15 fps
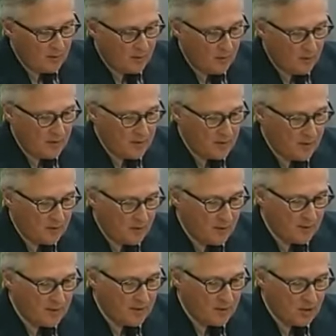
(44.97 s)
of foreign
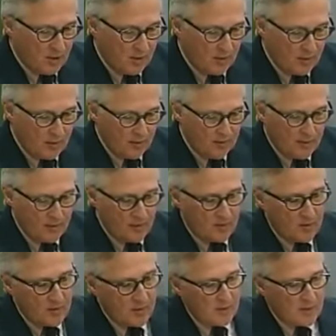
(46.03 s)
interference in general and the
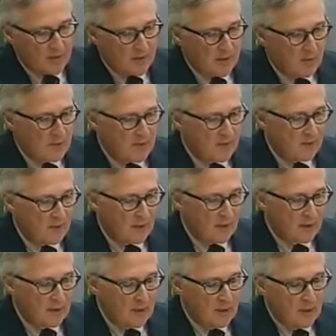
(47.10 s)
2 cases
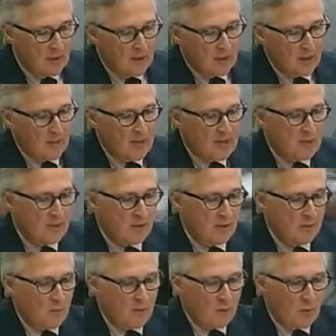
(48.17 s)
specifically. Let me
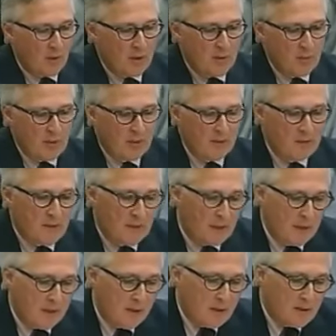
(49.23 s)
start with why I believe
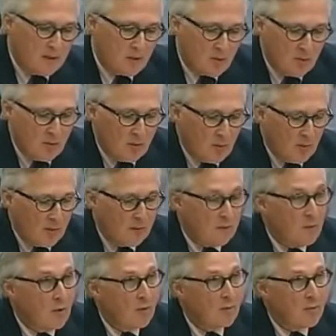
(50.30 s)
Canadians should be more
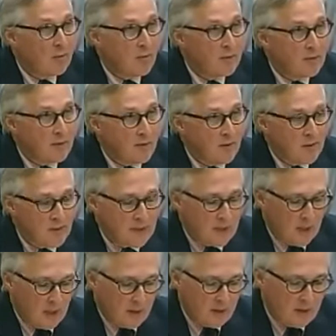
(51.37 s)
informed about the threats
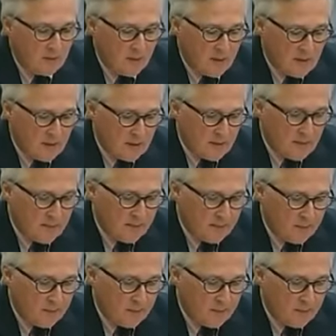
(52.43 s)
Canada faces.